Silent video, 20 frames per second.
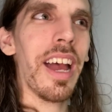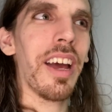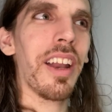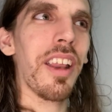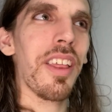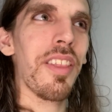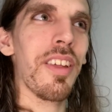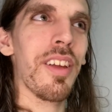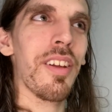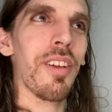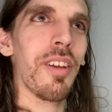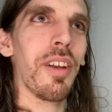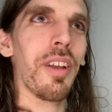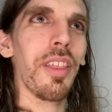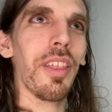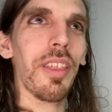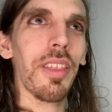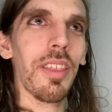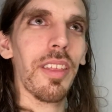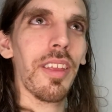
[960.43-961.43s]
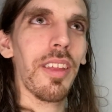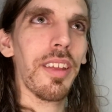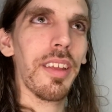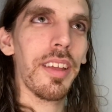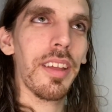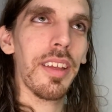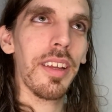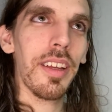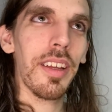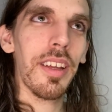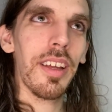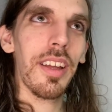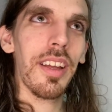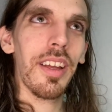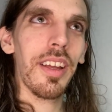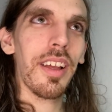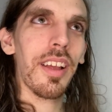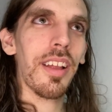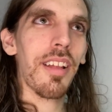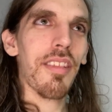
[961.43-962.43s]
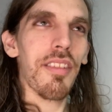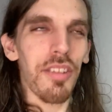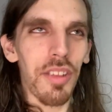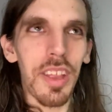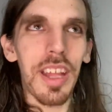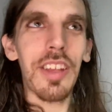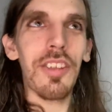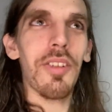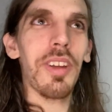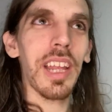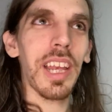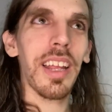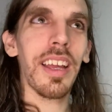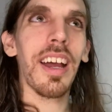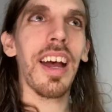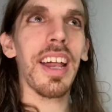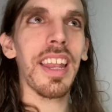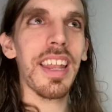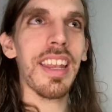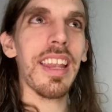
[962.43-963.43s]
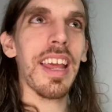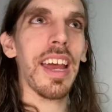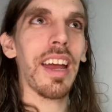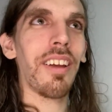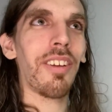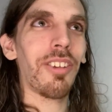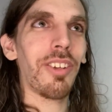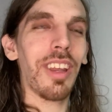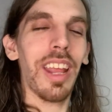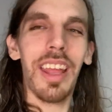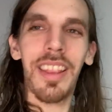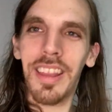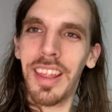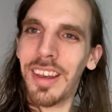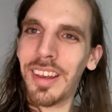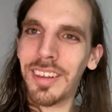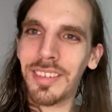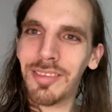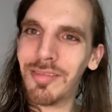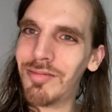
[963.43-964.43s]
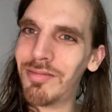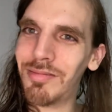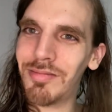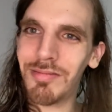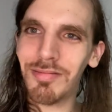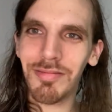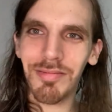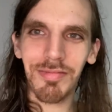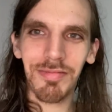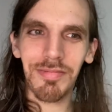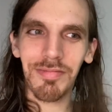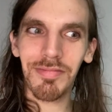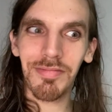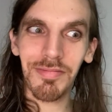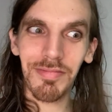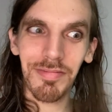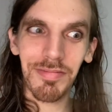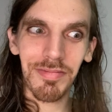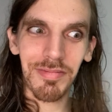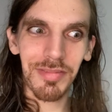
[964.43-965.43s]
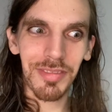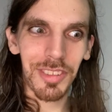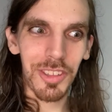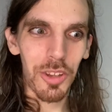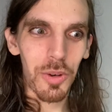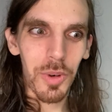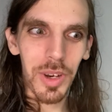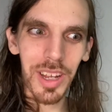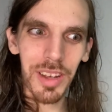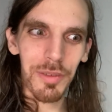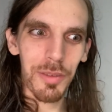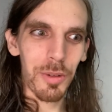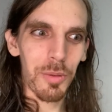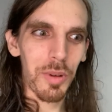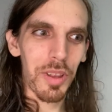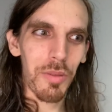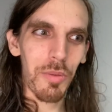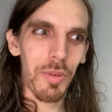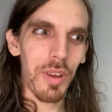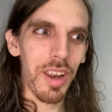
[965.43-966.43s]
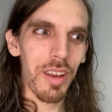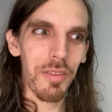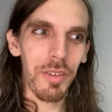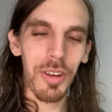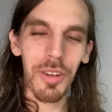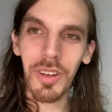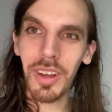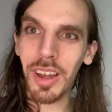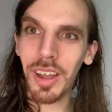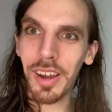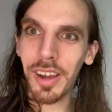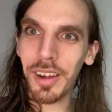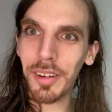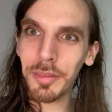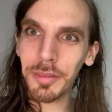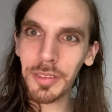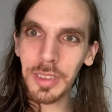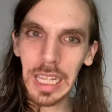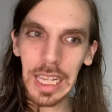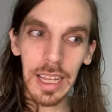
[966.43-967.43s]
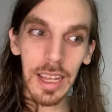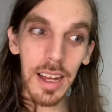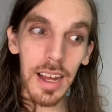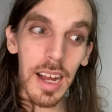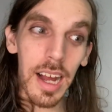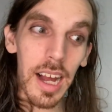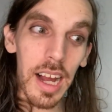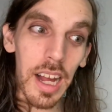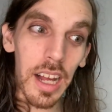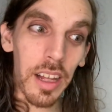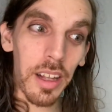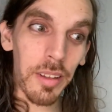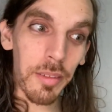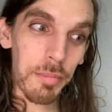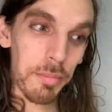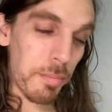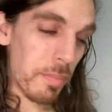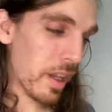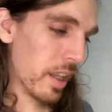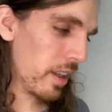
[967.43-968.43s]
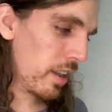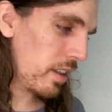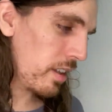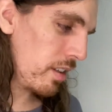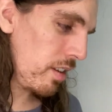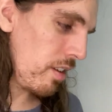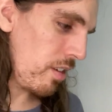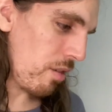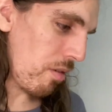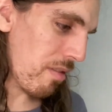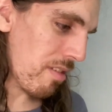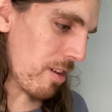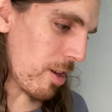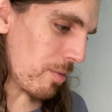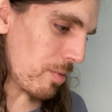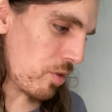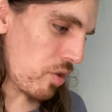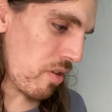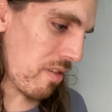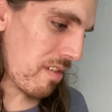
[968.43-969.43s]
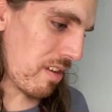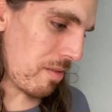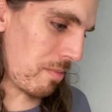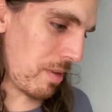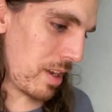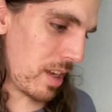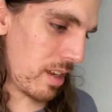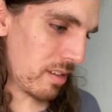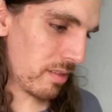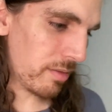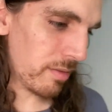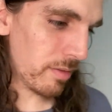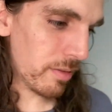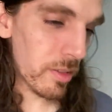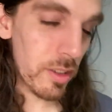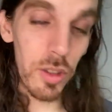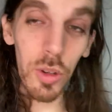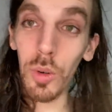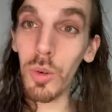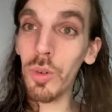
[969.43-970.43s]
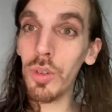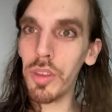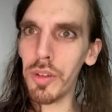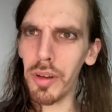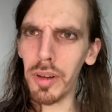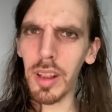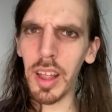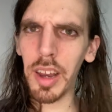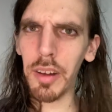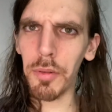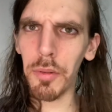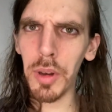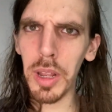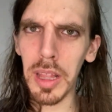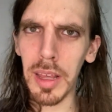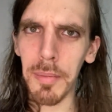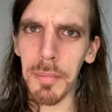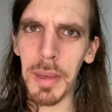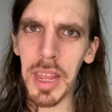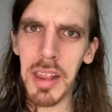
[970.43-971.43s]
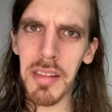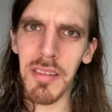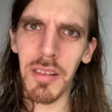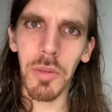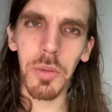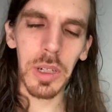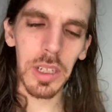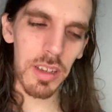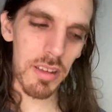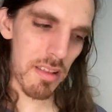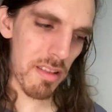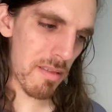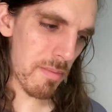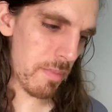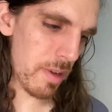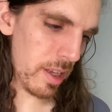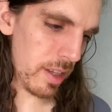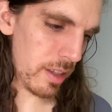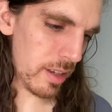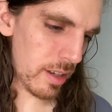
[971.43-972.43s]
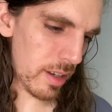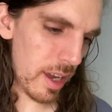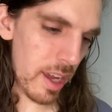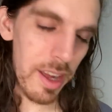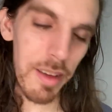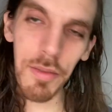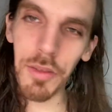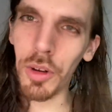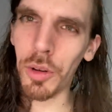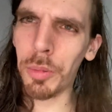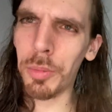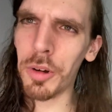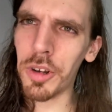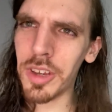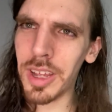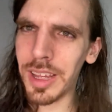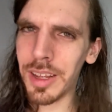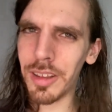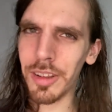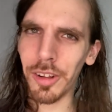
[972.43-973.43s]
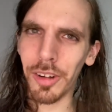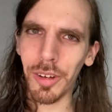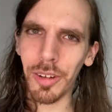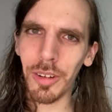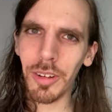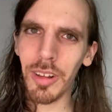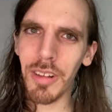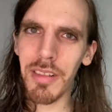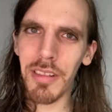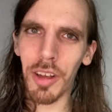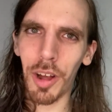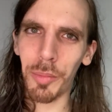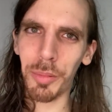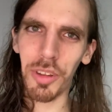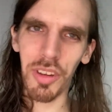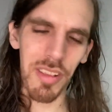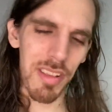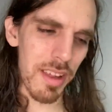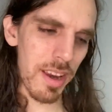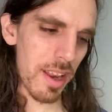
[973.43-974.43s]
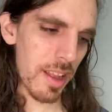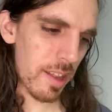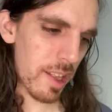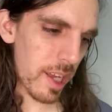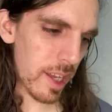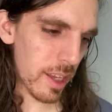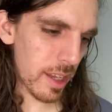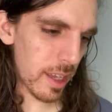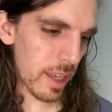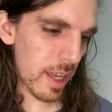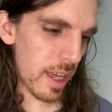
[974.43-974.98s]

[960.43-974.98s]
out of the earth so that you can cut it down and then do whatever with whatever you cut off. But, you know, sculptures can be cool. There are a lot of really amazing ones, but I have no particular sculptors that I like.